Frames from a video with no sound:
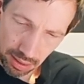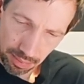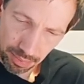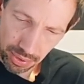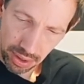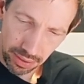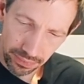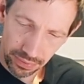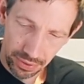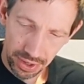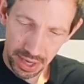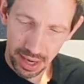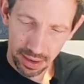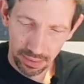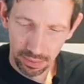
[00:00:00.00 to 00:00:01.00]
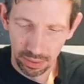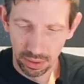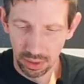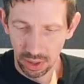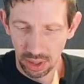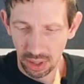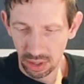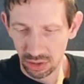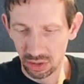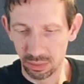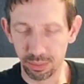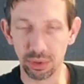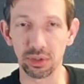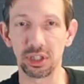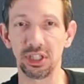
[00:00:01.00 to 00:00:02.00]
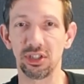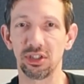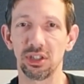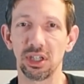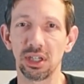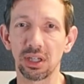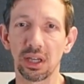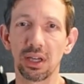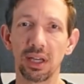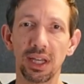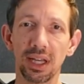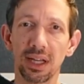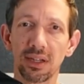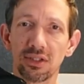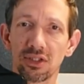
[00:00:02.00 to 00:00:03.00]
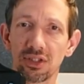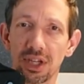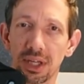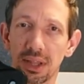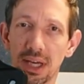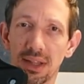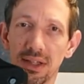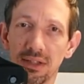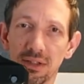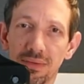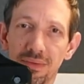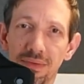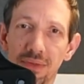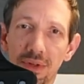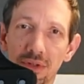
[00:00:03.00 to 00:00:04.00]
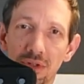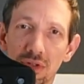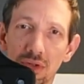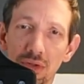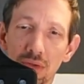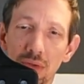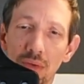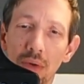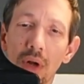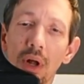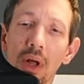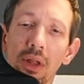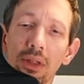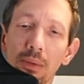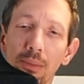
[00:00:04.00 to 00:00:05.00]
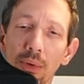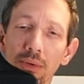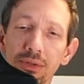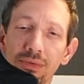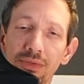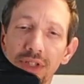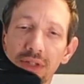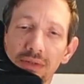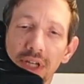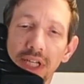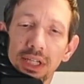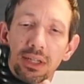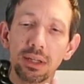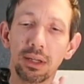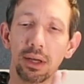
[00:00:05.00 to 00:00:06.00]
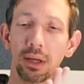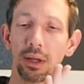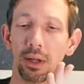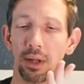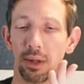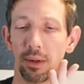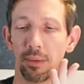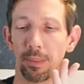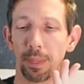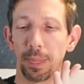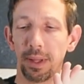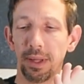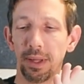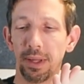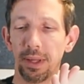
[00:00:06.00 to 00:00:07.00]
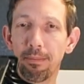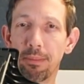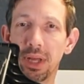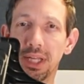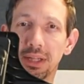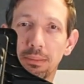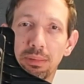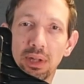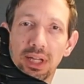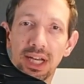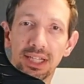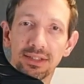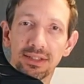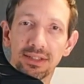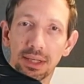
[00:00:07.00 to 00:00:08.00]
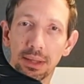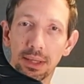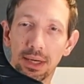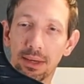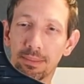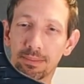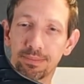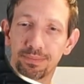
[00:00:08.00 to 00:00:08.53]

But for now, it's pretty snug. And just like that, they just, the screw, the bolts fit right in the, in the, in the plastic there.